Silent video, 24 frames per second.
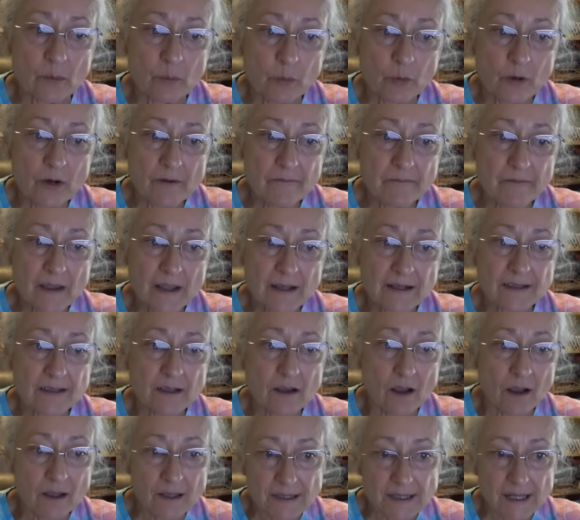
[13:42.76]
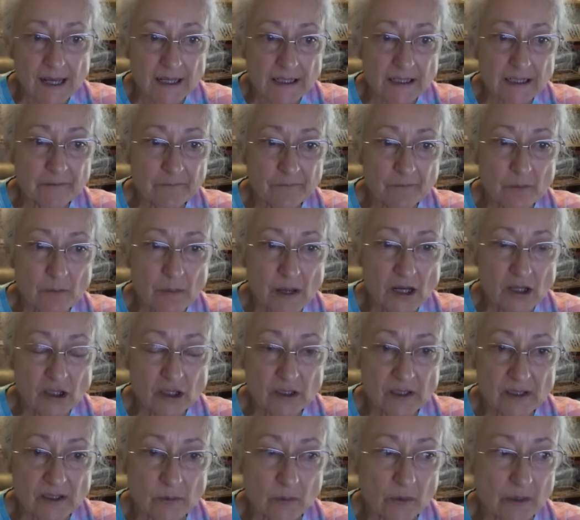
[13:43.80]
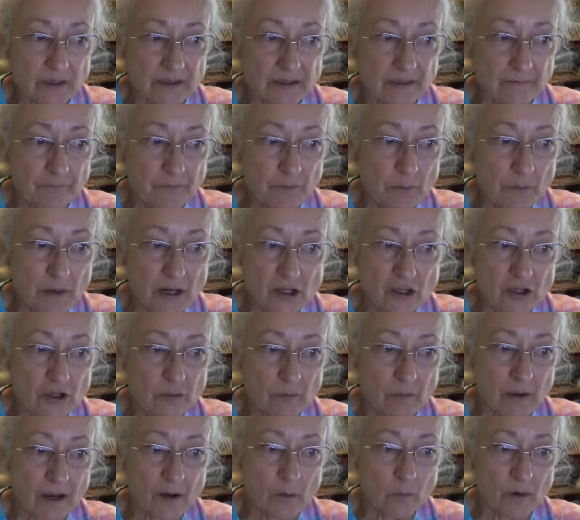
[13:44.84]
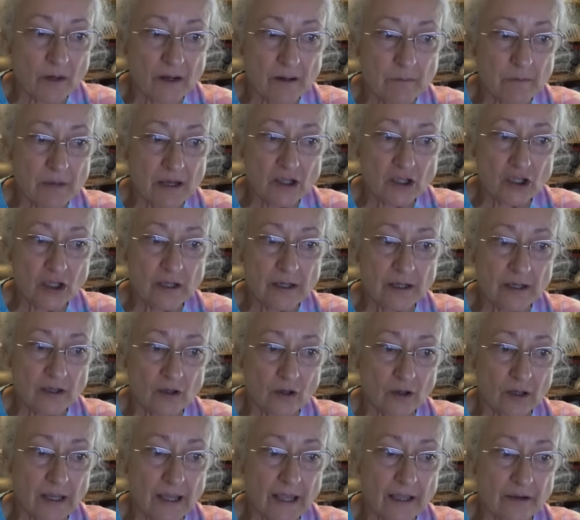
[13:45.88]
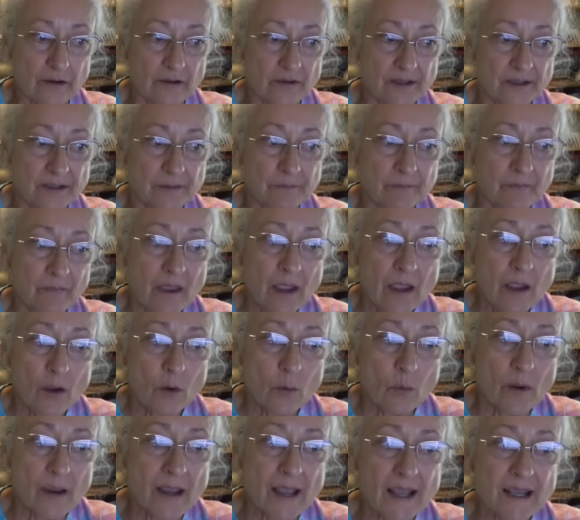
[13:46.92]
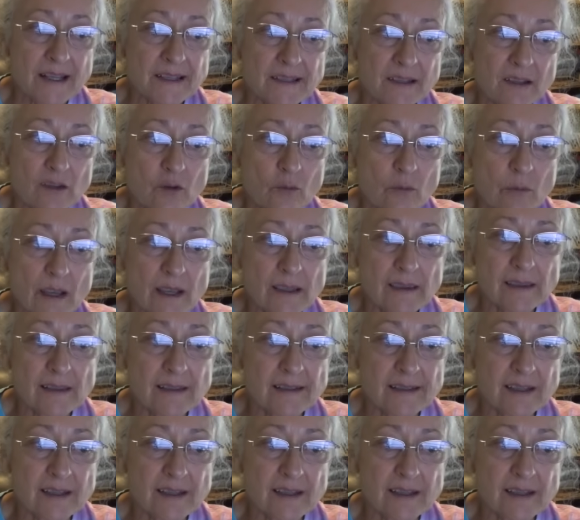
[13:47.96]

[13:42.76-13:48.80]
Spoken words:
prefect's contact information as well as information you might want to mention in your letters. We ask that you make this